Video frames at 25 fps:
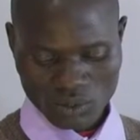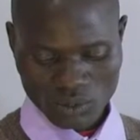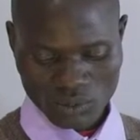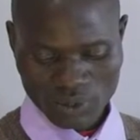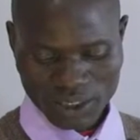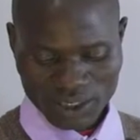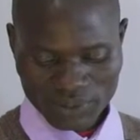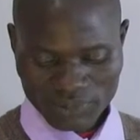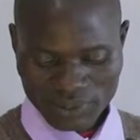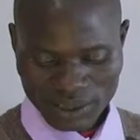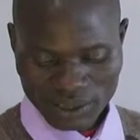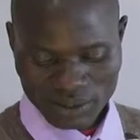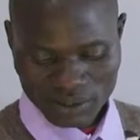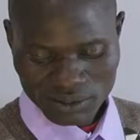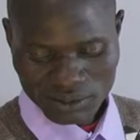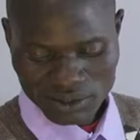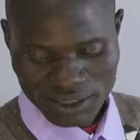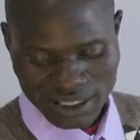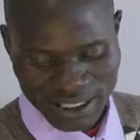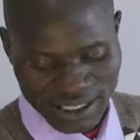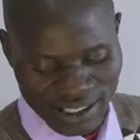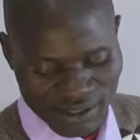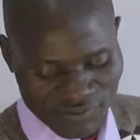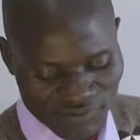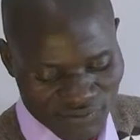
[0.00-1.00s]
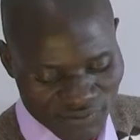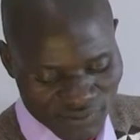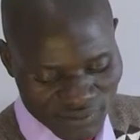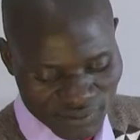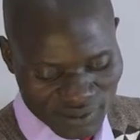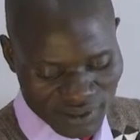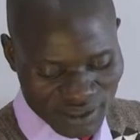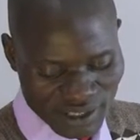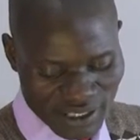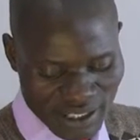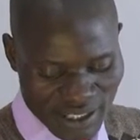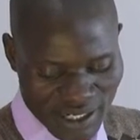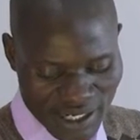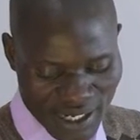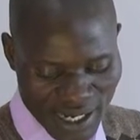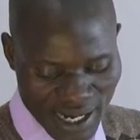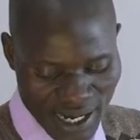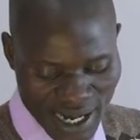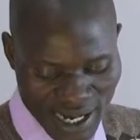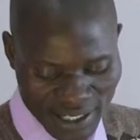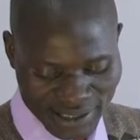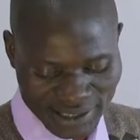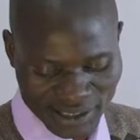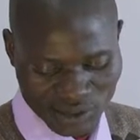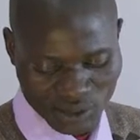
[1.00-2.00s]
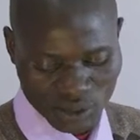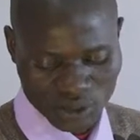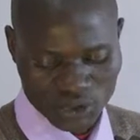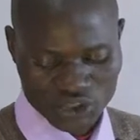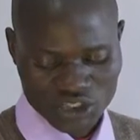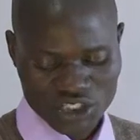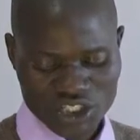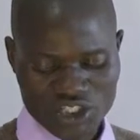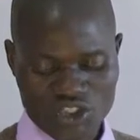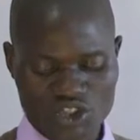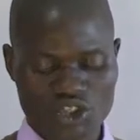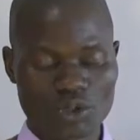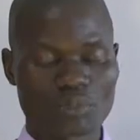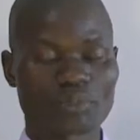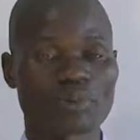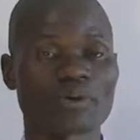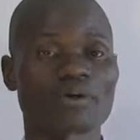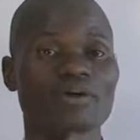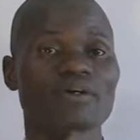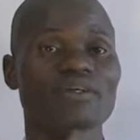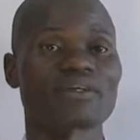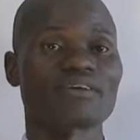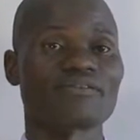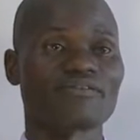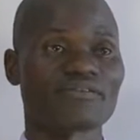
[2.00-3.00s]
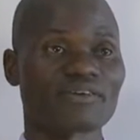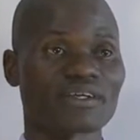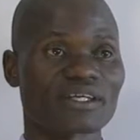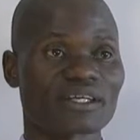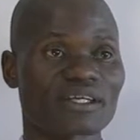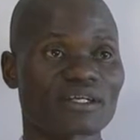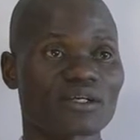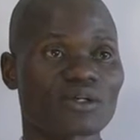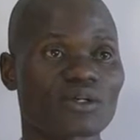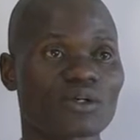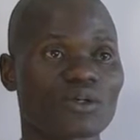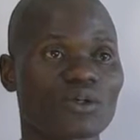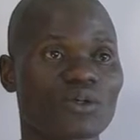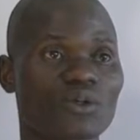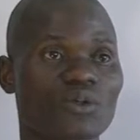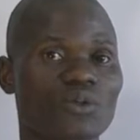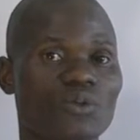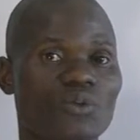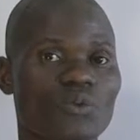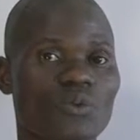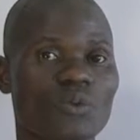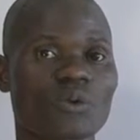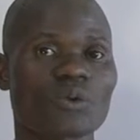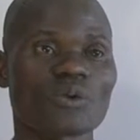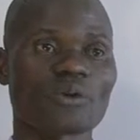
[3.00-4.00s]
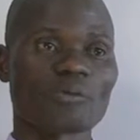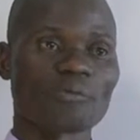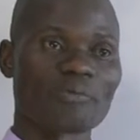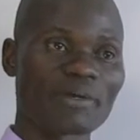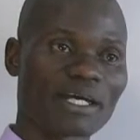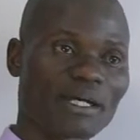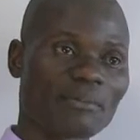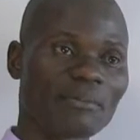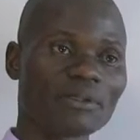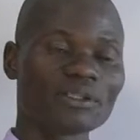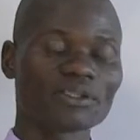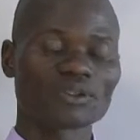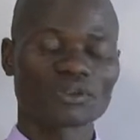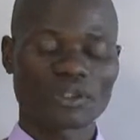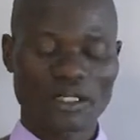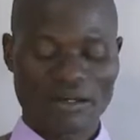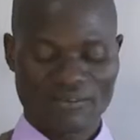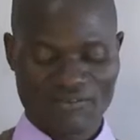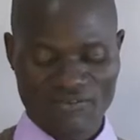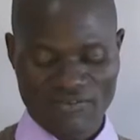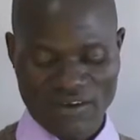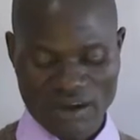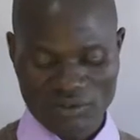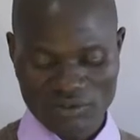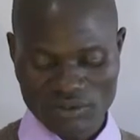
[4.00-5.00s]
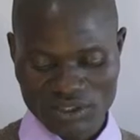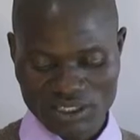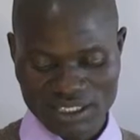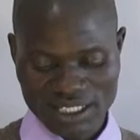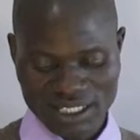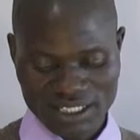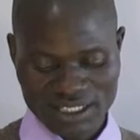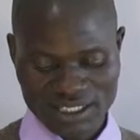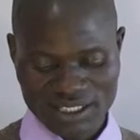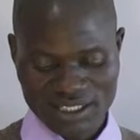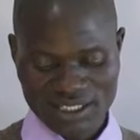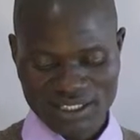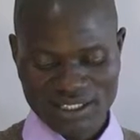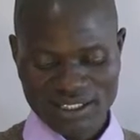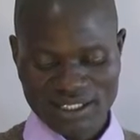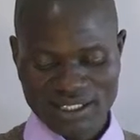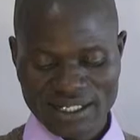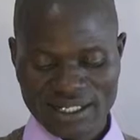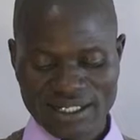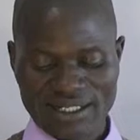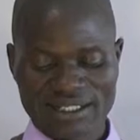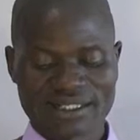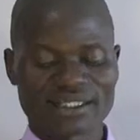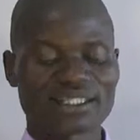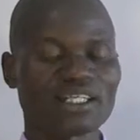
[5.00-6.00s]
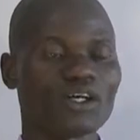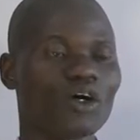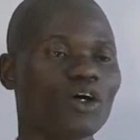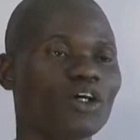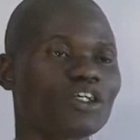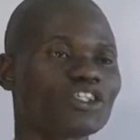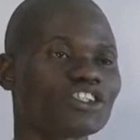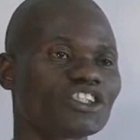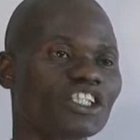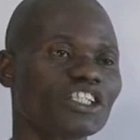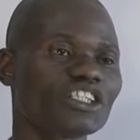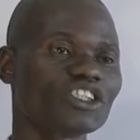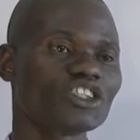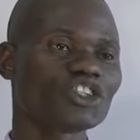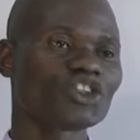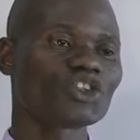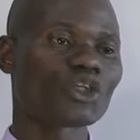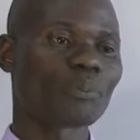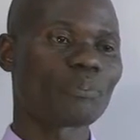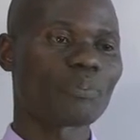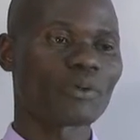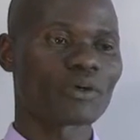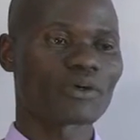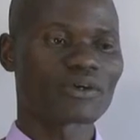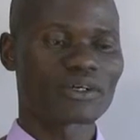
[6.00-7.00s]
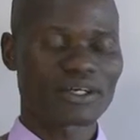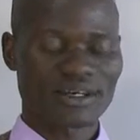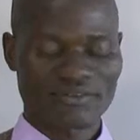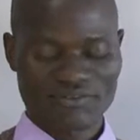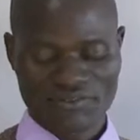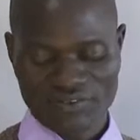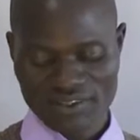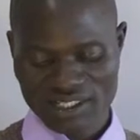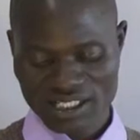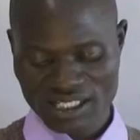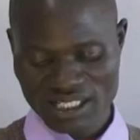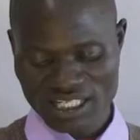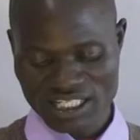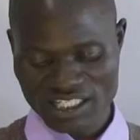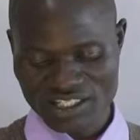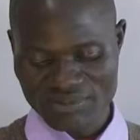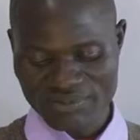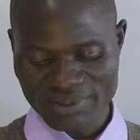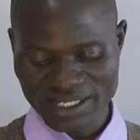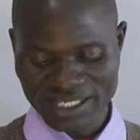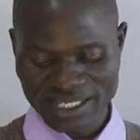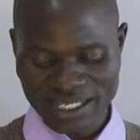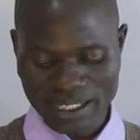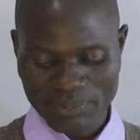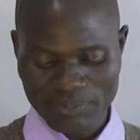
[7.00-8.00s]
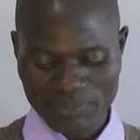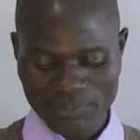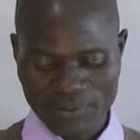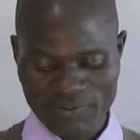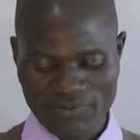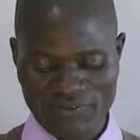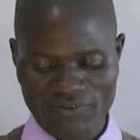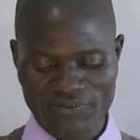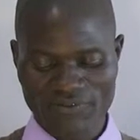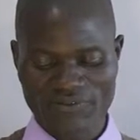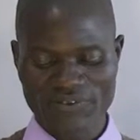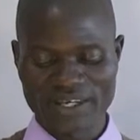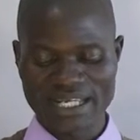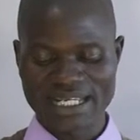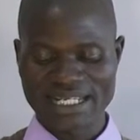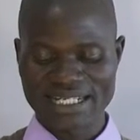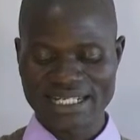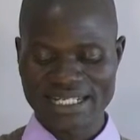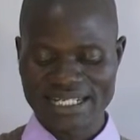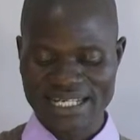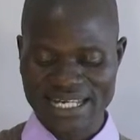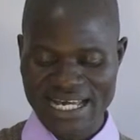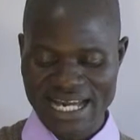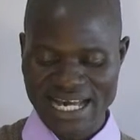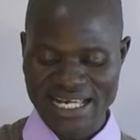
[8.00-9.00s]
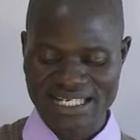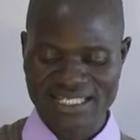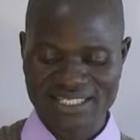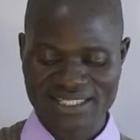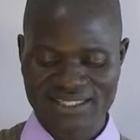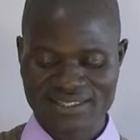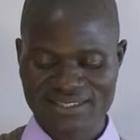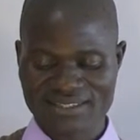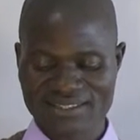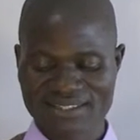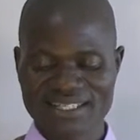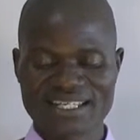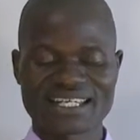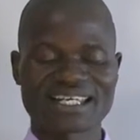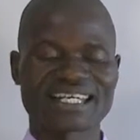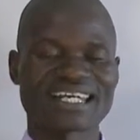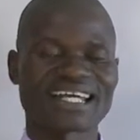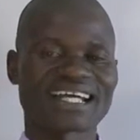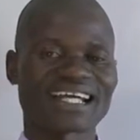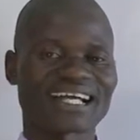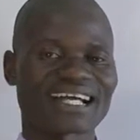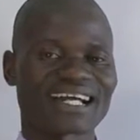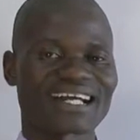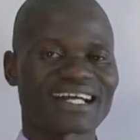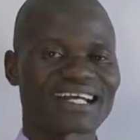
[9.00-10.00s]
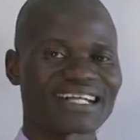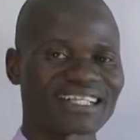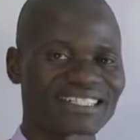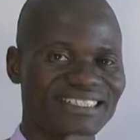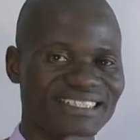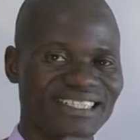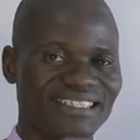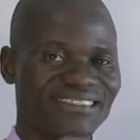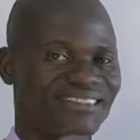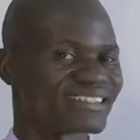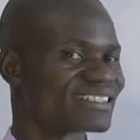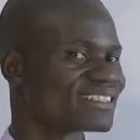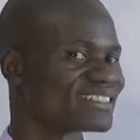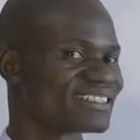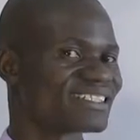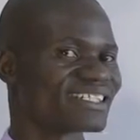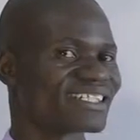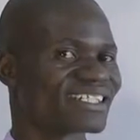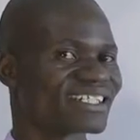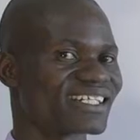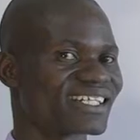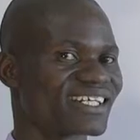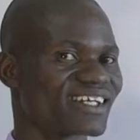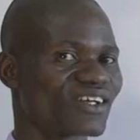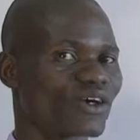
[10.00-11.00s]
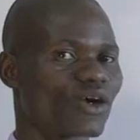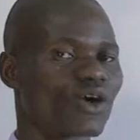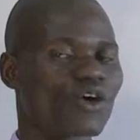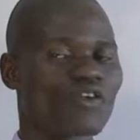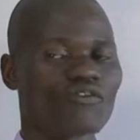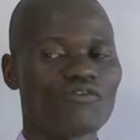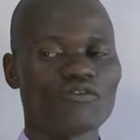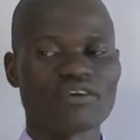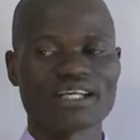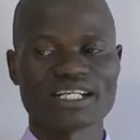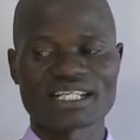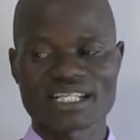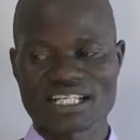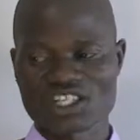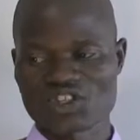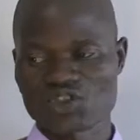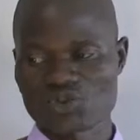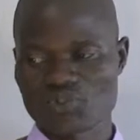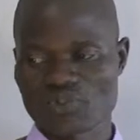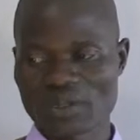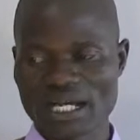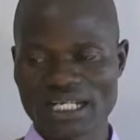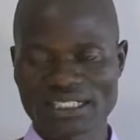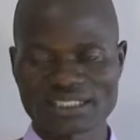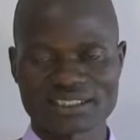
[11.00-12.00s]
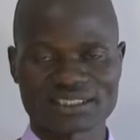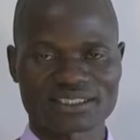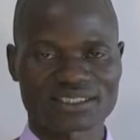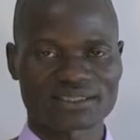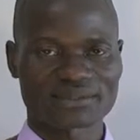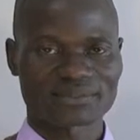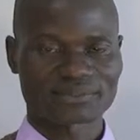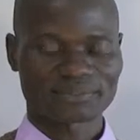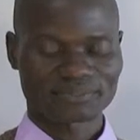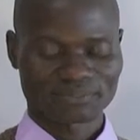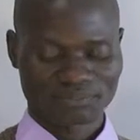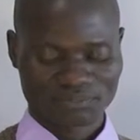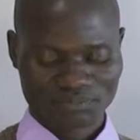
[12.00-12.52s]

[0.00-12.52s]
When we look careful at the ocean topography, we will be able to have found that the ocean topography is made up of various characteristics of various parts.